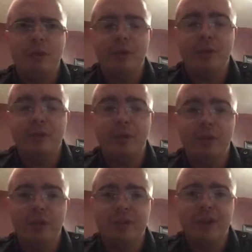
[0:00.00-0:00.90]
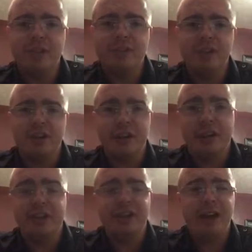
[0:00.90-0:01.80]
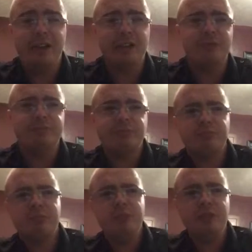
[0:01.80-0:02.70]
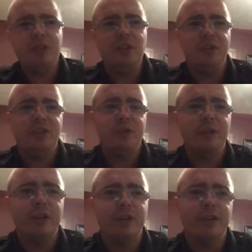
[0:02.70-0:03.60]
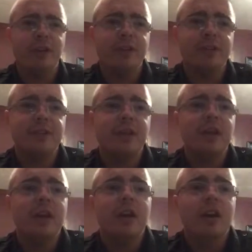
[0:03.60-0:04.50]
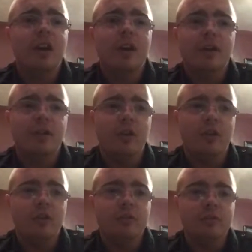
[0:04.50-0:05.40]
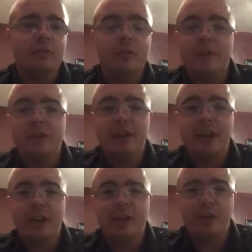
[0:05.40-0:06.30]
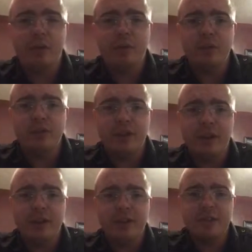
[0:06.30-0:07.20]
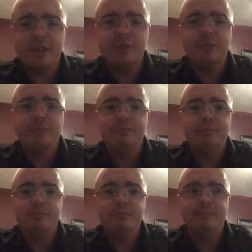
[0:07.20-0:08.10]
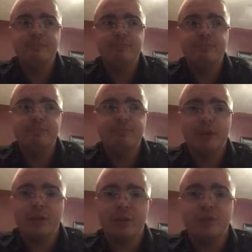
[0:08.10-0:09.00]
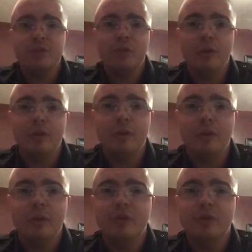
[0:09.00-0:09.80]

Oh, that was before the Texans got their act together on the run defense. So, not to take anything away from the Giants, but that was just one